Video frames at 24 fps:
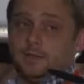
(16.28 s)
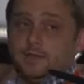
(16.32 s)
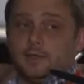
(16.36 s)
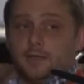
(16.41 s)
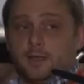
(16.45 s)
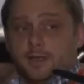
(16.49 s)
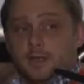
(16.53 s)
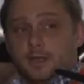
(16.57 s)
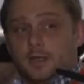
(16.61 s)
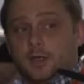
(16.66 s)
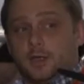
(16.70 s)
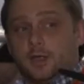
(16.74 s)

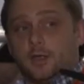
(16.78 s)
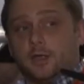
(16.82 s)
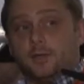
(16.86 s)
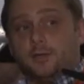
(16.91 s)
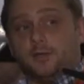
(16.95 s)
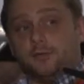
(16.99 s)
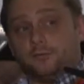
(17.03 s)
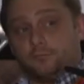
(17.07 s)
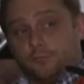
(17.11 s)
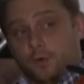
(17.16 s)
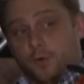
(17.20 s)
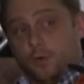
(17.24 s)
the
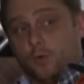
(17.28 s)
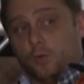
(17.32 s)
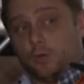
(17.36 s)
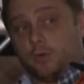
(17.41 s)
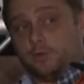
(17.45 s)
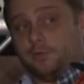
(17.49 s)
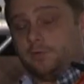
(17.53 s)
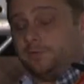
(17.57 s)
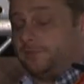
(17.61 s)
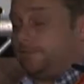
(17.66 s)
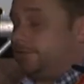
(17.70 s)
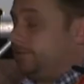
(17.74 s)
role
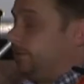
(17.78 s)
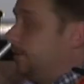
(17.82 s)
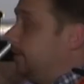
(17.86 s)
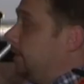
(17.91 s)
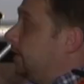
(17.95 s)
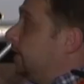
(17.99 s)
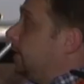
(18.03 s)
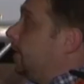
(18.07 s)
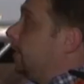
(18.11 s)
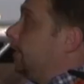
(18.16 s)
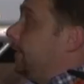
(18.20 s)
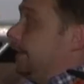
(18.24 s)
of
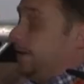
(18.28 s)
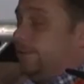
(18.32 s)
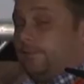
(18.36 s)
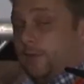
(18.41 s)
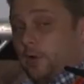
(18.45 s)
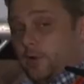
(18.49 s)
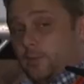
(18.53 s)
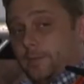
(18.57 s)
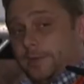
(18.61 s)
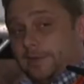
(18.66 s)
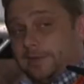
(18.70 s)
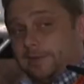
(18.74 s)

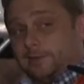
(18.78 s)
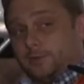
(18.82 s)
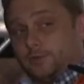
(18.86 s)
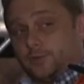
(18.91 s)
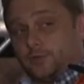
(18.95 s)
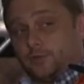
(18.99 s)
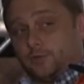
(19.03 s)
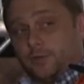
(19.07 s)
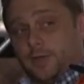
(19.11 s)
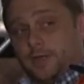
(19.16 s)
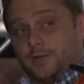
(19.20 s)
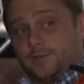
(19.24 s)
environmental
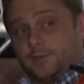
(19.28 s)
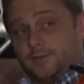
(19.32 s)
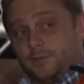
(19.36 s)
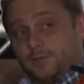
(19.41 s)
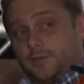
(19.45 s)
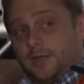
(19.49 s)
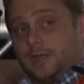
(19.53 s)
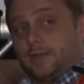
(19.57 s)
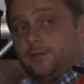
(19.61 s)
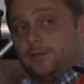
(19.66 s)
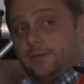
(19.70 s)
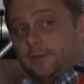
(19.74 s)
stresses, how
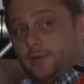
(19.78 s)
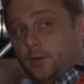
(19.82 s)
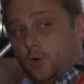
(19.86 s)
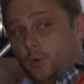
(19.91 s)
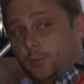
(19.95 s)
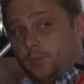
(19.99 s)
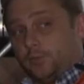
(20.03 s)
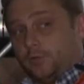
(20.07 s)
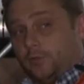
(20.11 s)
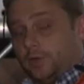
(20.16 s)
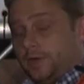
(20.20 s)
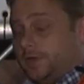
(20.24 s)
they
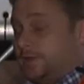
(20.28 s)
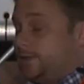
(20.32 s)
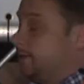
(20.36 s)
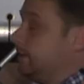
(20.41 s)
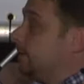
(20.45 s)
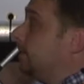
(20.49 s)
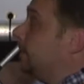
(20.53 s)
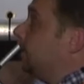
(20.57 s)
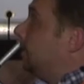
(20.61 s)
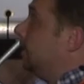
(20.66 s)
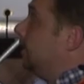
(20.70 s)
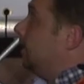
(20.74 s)
operate,
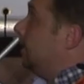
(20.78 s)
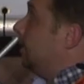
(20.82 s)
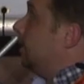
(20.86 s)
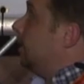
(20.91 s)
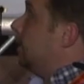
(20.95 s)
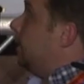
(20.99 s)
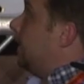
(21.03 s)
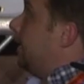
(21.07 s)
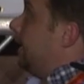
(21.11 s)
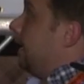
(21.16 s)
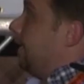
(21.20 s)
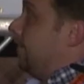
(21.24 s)
and
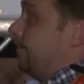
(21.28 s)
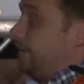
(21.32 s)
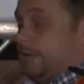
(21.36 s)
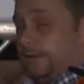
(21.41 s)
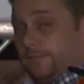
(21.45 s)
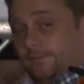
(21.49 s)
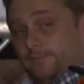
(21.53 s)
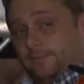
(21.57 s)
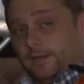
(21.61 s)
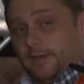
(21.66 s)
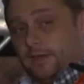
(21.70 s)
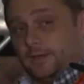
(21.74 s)
how they
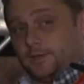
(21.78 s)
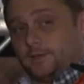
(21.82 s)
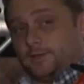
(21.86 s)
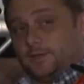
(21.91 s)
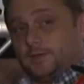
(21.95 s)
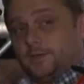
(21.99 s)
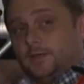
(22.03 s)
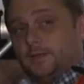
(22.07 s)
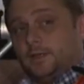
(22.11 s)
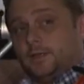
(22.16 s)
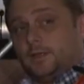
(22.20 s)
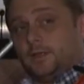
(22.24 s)
affect
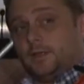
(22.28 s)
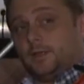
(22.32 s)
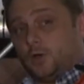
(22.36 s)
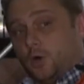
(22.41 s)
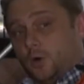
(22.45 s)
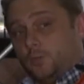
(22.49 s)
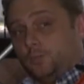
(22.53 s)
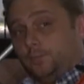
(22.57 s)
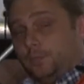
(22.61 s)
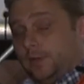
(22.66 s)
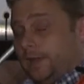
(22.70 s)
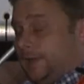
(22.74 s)

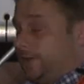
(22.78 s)
complex